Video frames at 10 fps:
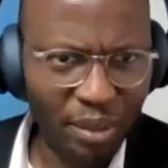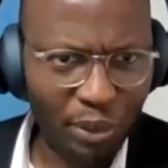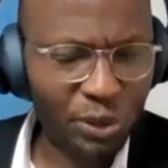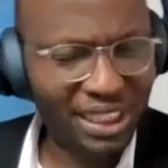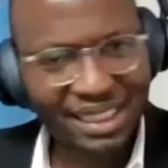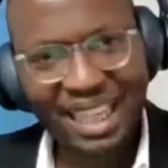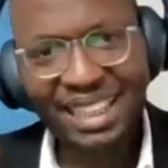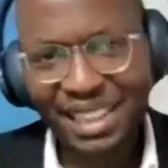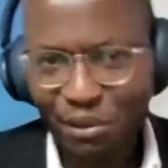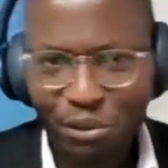because just
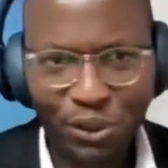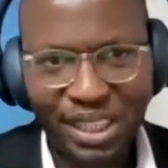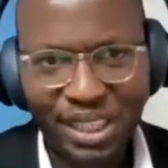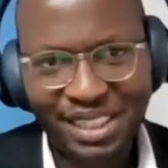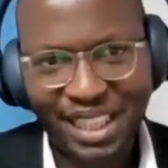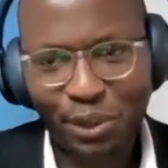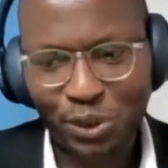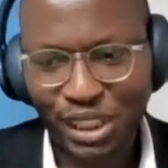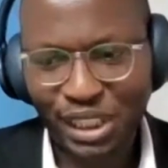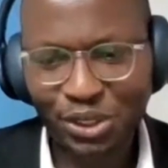asking for things in a
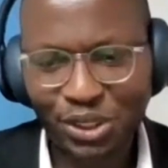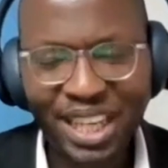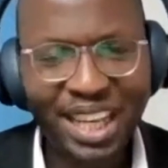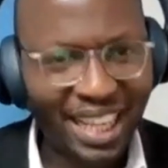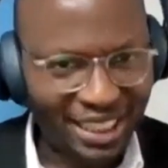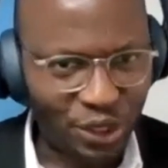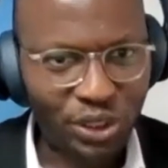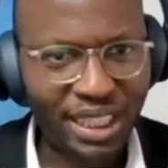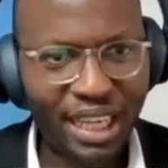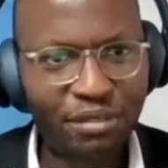negotiation is
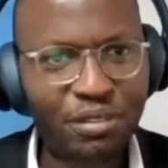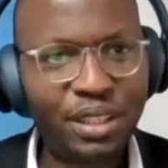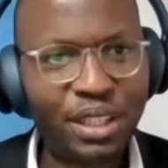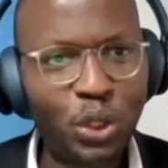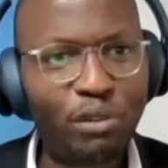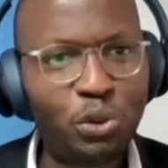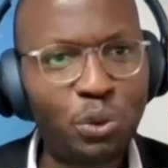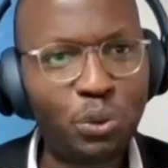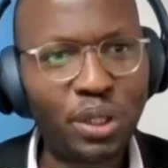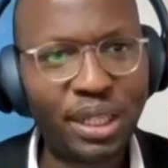not enough you have
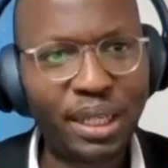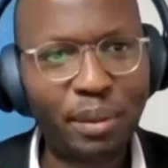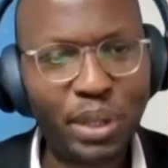to uh,